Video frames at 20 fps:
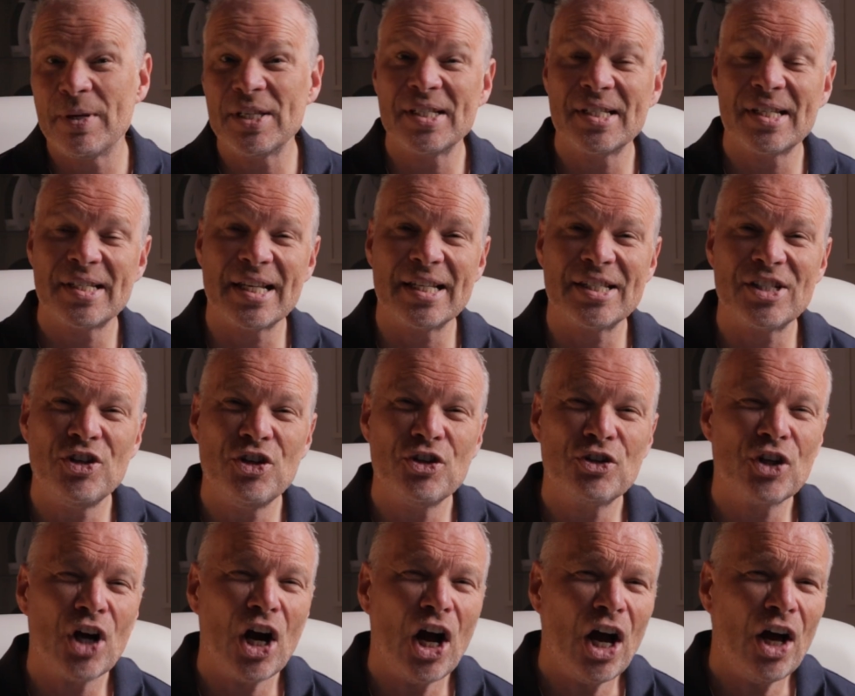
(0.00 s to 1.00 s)
businesses, and you
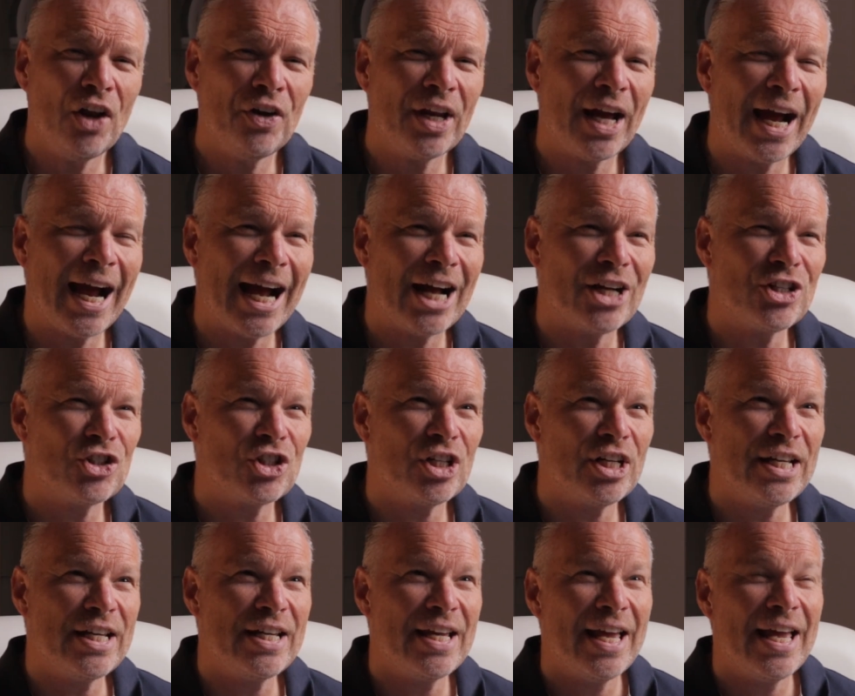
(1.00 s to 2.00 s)
can't
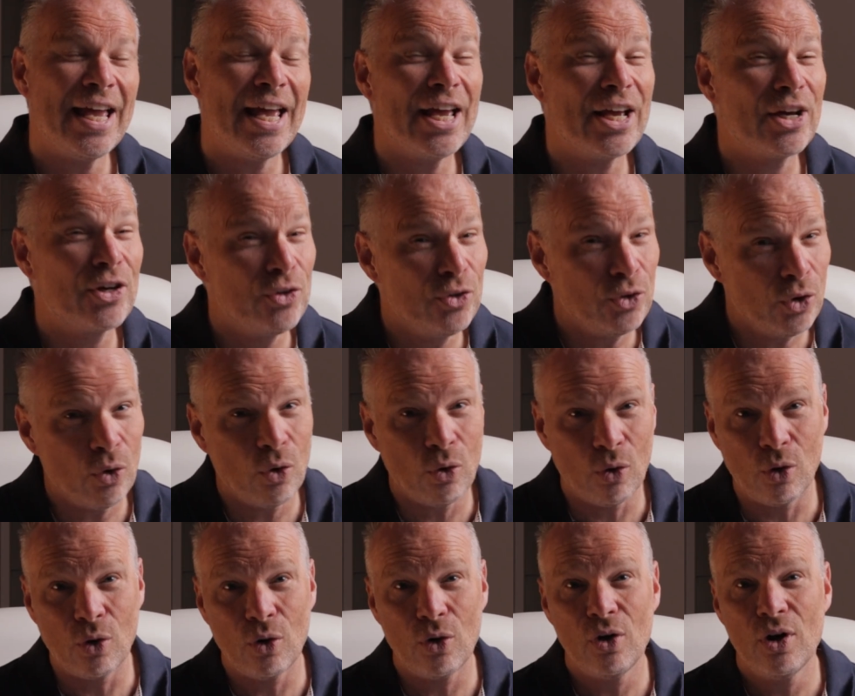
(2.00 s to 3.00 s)
actually
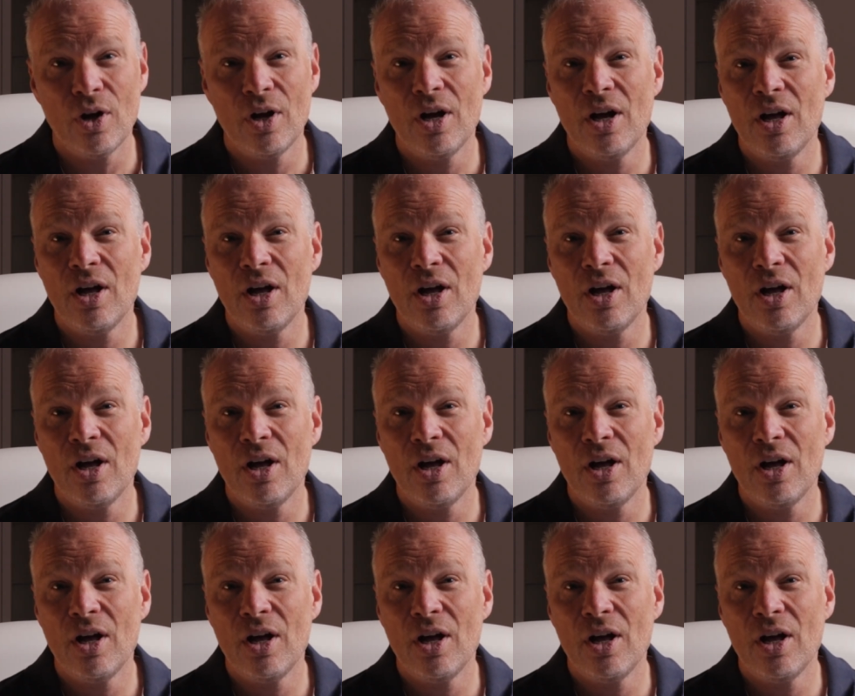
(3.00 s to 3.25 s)
ignore